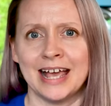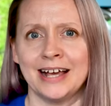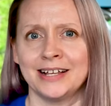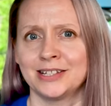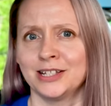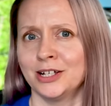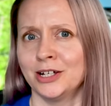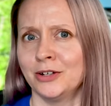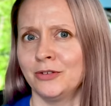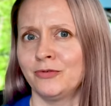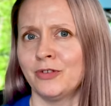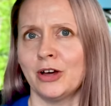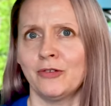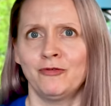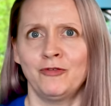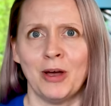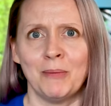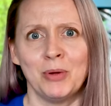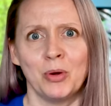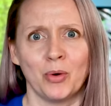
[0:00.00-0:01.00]
as of
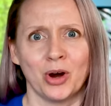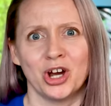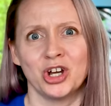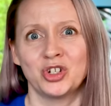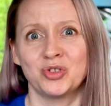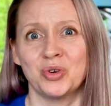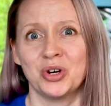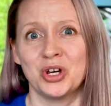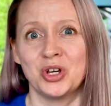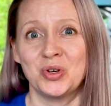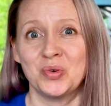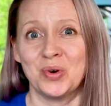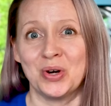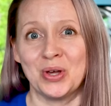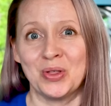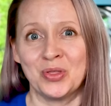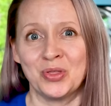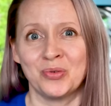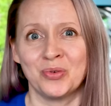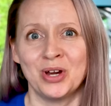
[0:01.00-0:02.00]
February
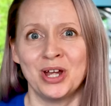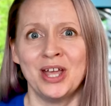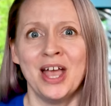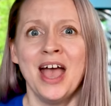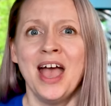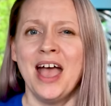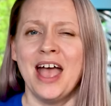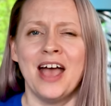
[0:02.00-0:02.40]
2023,